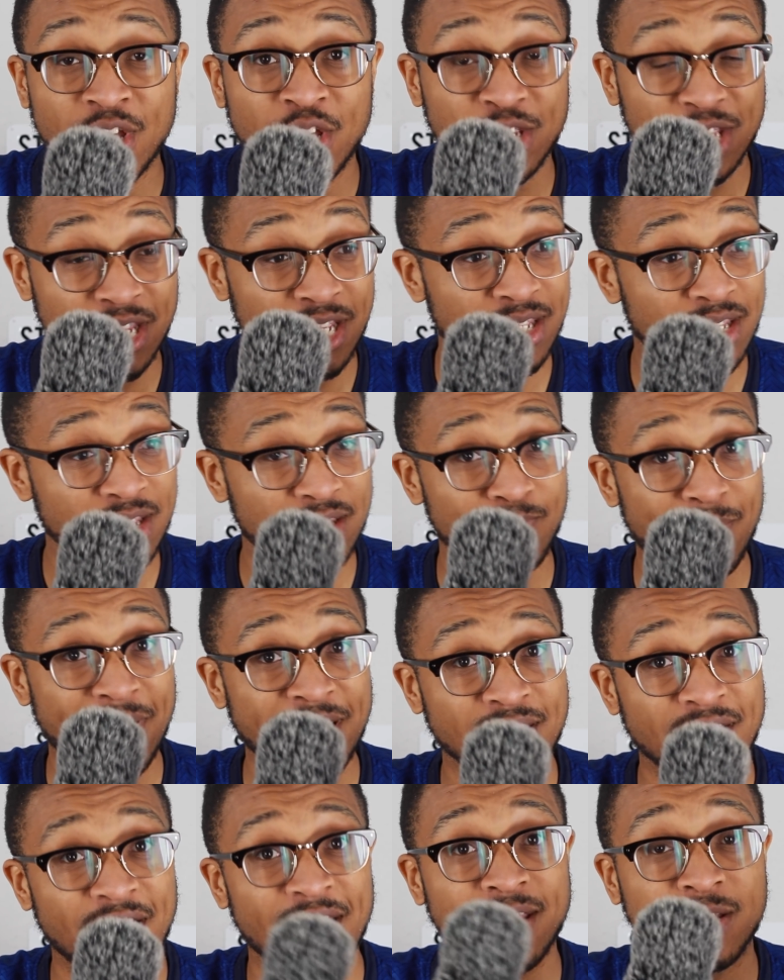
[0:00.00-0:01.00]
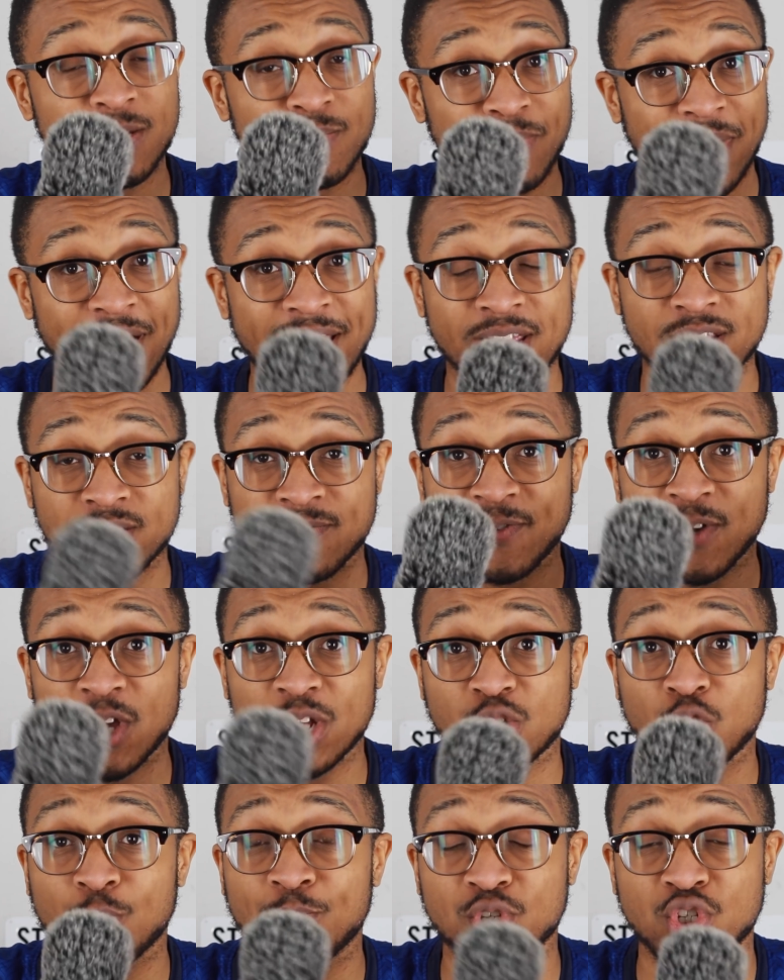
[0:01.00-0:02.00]
So this is Man United's players'
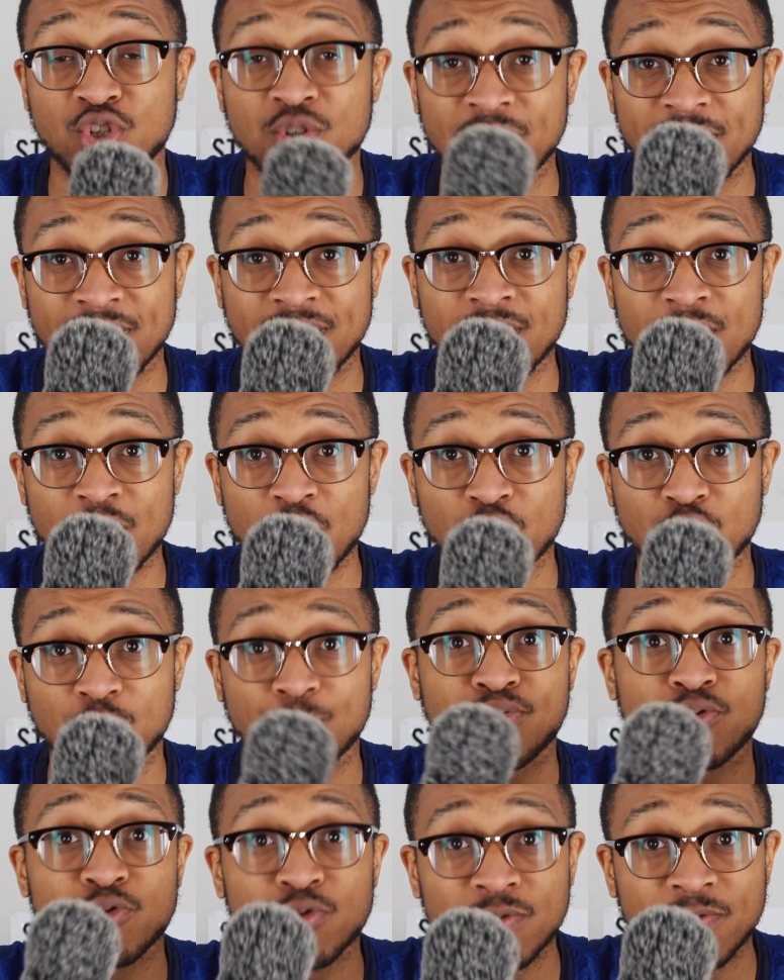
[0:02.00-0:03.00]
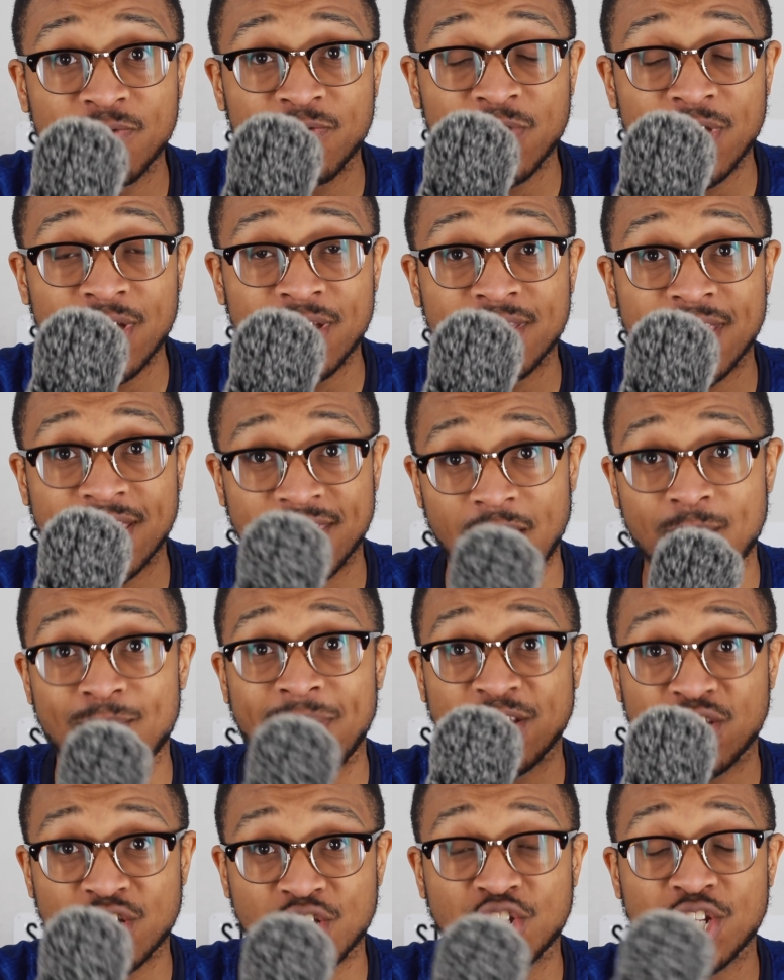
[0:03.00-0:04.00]
first opportunity to prove that they're
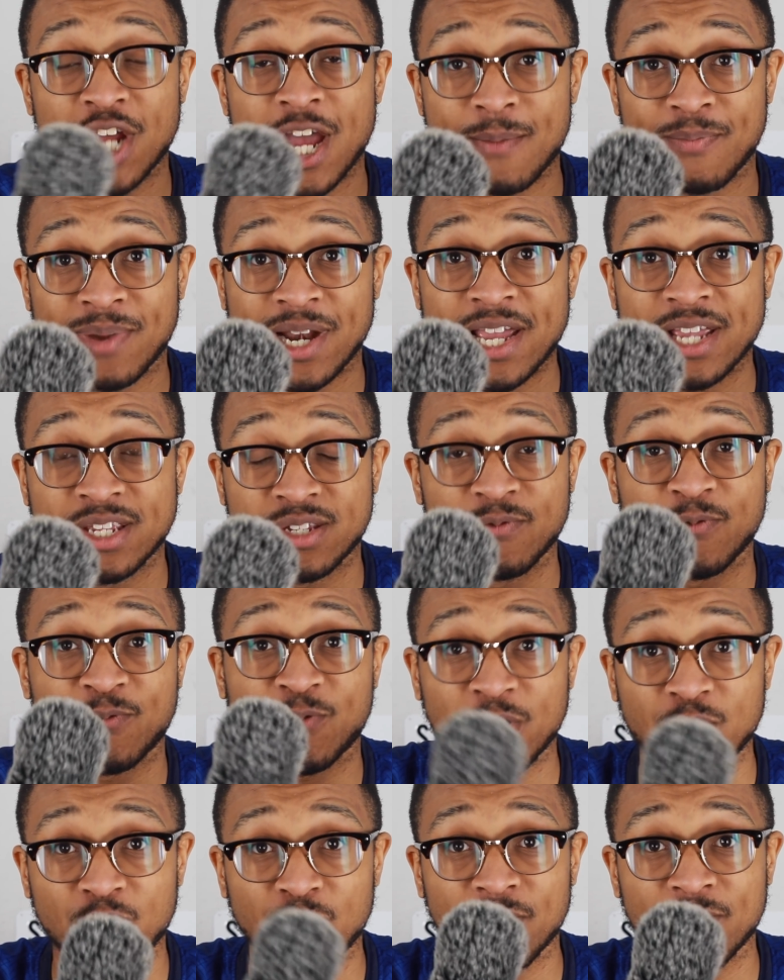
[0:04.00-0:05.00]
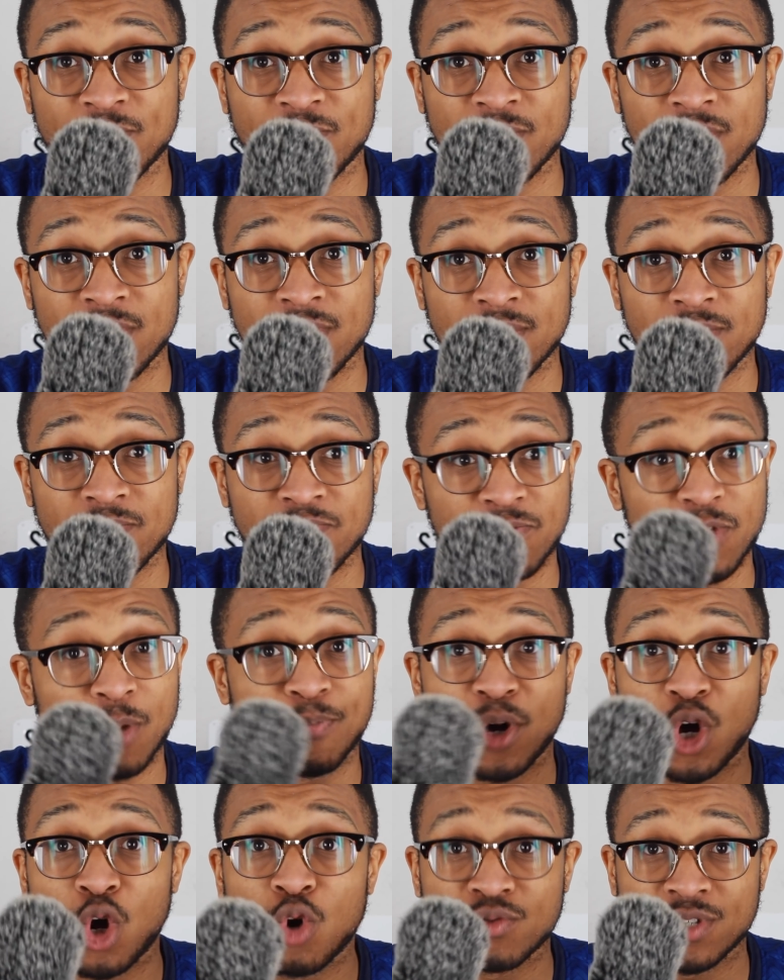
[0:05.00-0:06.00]
Manchester United players in front of the
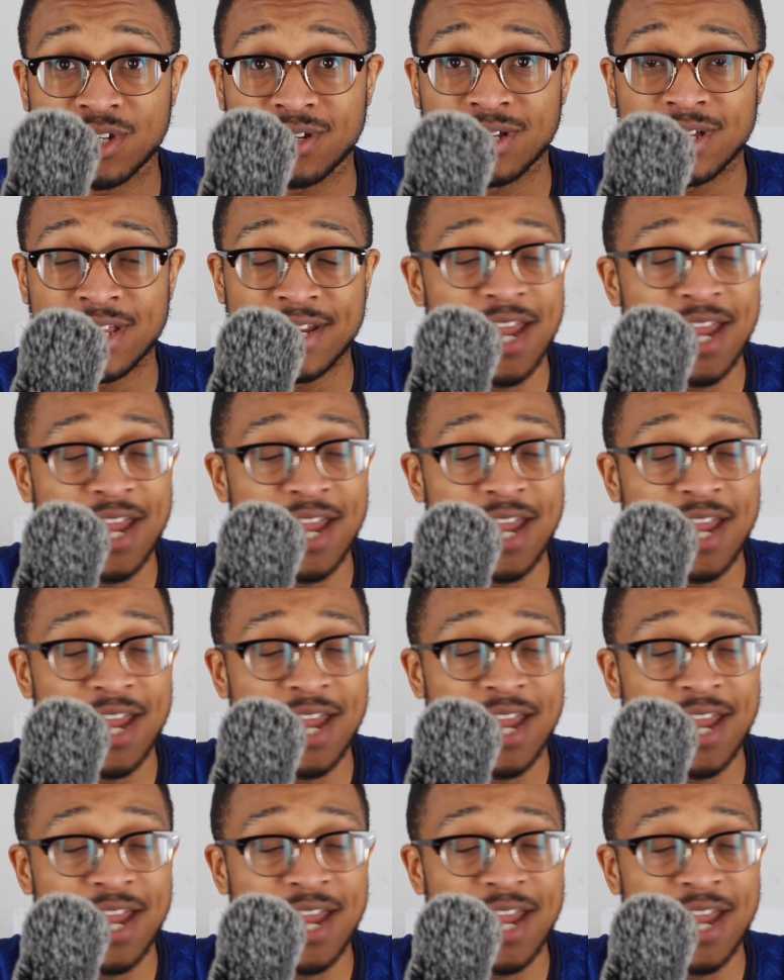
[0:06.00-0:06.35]
beholder.